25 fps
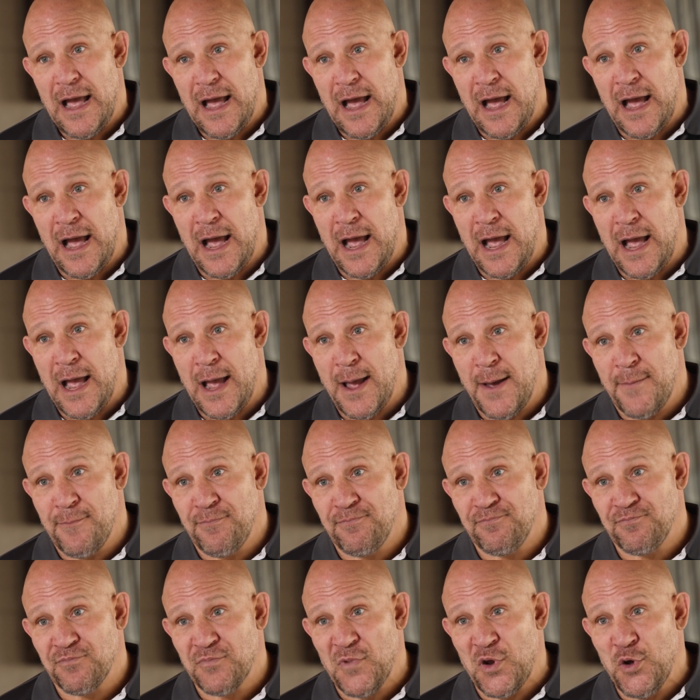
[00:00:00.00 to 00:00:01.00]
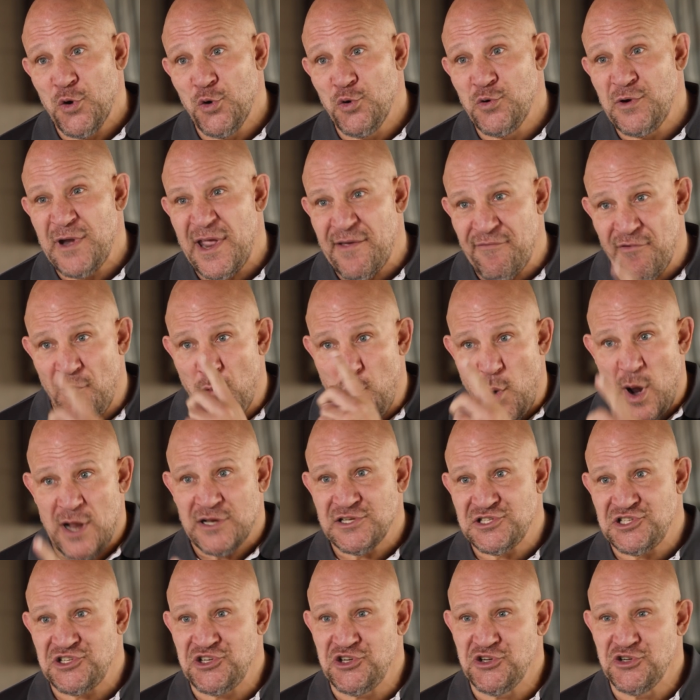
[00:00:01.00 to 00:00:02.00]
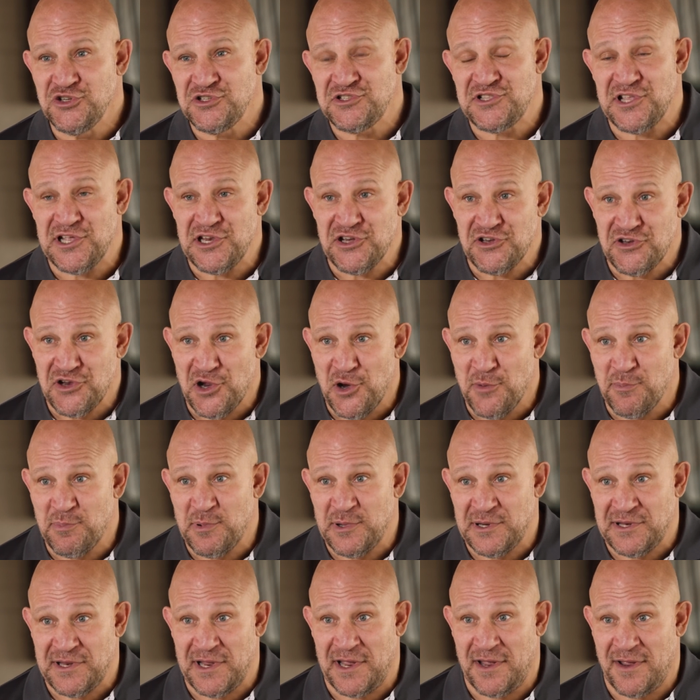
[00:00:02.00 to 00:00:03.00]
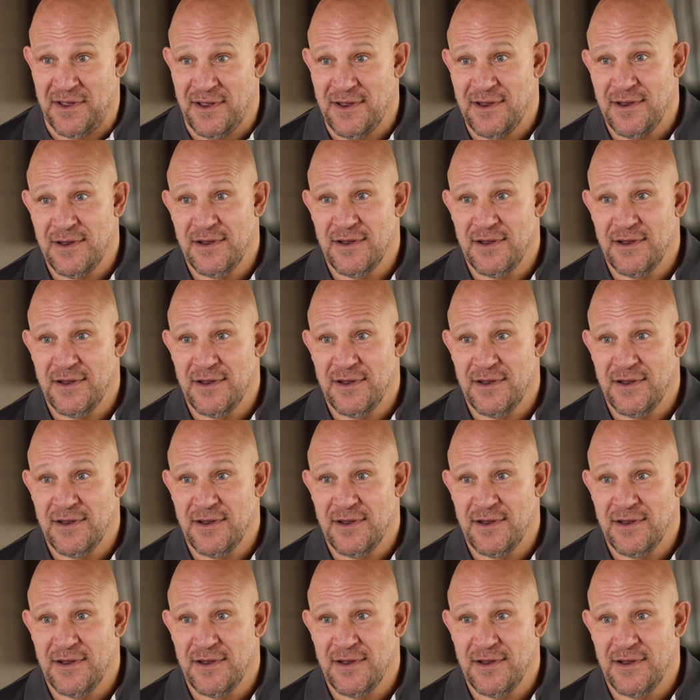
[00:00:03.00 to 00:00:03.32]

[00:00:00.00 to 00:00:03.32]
who never once used the interpreter